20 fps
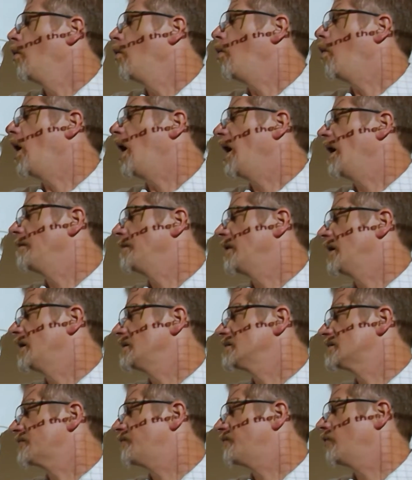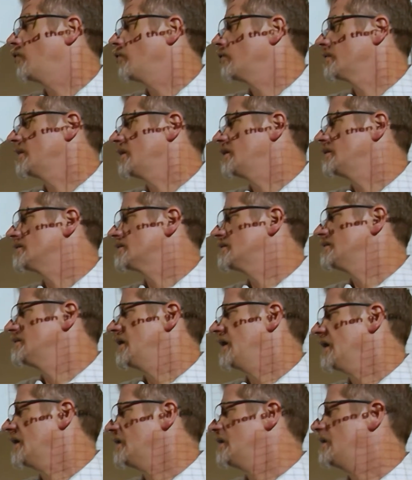y minus 4 is
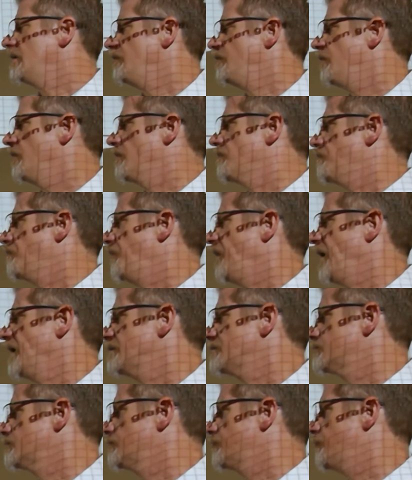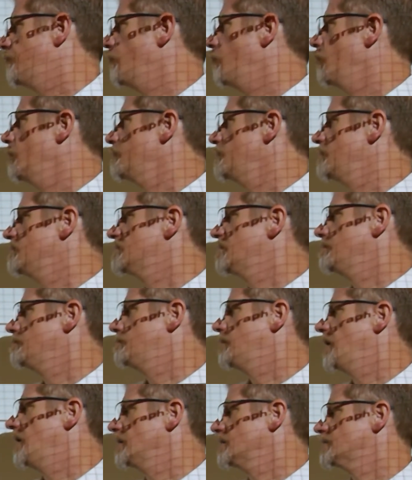negative factored form using
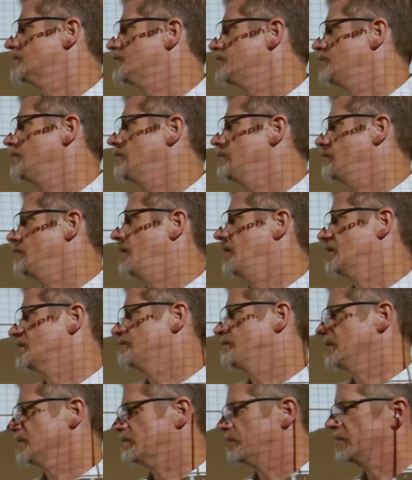box 2, x plus